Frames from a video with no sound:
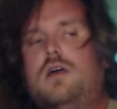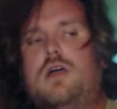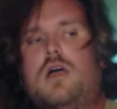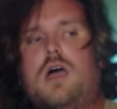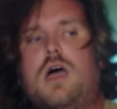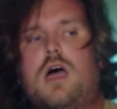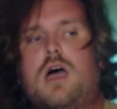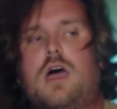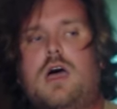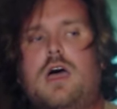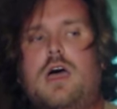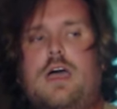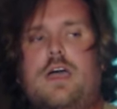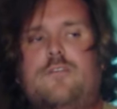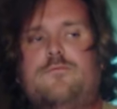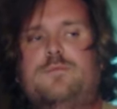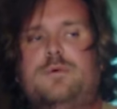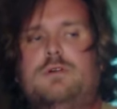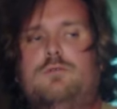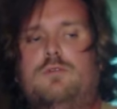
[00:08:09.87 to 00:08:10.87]

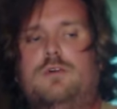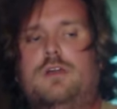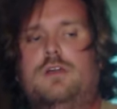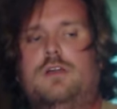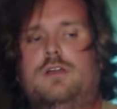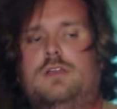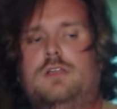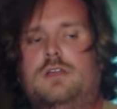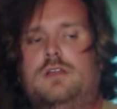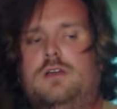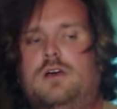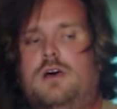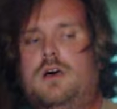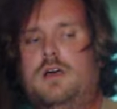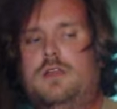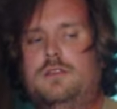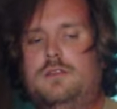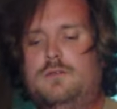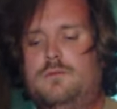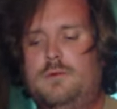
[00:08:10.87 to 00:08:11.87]
I've been working
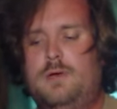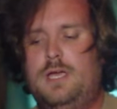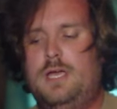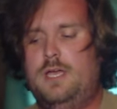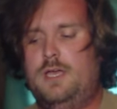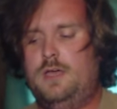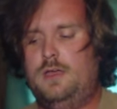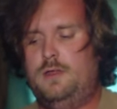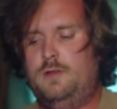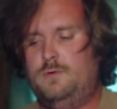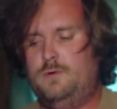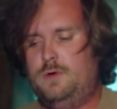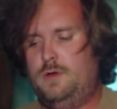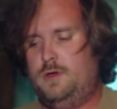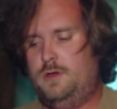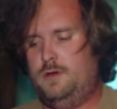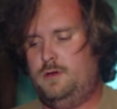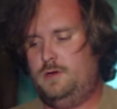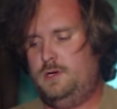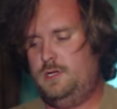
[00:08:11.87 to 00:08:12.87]
on the
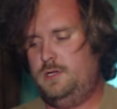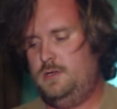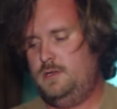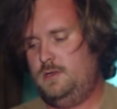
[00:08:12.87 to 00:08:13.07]
railroad